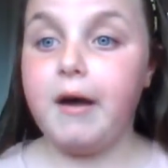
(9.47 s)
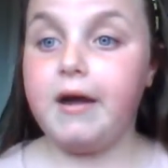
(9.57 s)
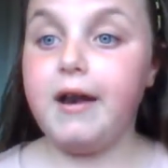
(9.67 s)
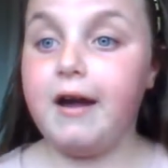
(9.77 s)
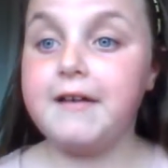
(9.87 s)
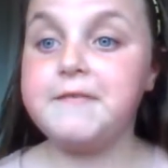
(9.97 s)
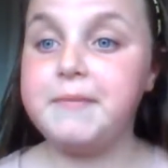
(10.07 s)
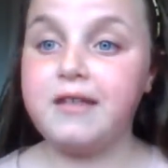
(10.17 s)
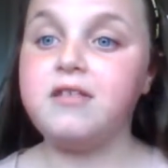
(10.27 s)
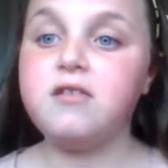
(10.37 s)
but I
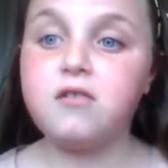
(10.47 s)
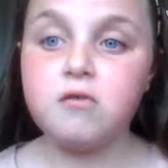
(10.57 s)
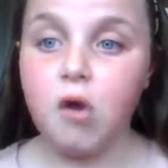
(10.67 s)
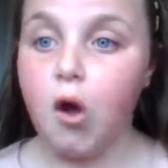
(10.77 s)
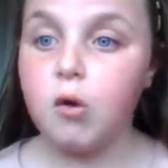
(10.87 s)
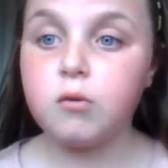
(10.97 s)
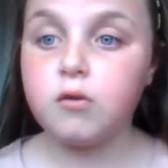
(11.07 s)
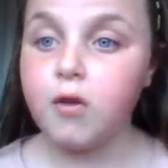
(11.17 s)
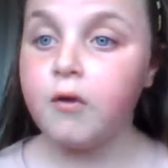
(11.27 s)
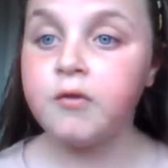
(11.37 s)
have been
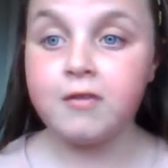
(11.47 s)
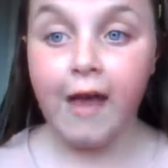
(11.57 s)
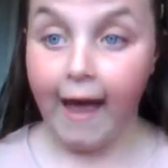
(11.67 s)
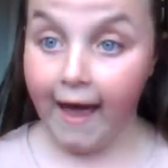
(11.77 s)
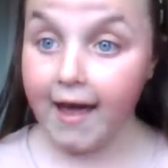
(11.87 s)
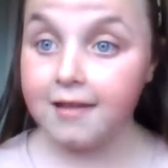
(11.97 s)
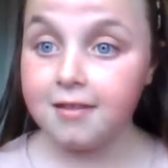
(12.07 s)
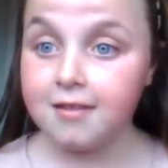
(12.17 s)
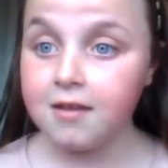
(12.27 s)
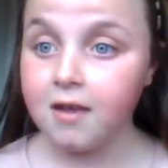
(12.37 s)
so sad.
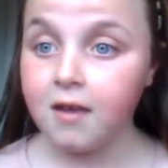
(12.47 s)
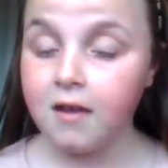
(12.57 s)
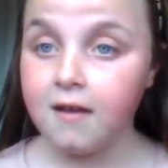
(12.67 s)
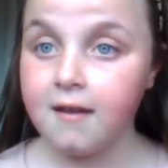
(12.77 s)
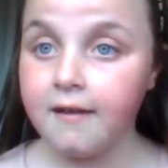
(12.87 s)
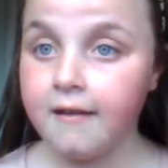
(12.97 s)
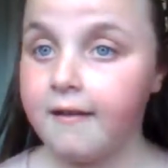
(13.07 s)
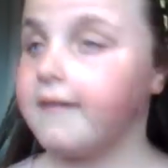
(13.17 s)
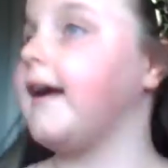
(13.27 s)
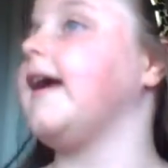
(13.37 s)

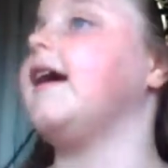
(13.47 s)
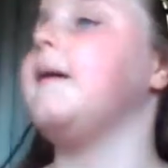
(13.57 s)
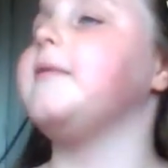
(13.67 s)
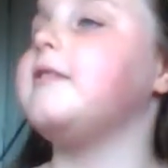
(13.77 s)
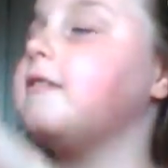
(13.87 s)
Okay, I've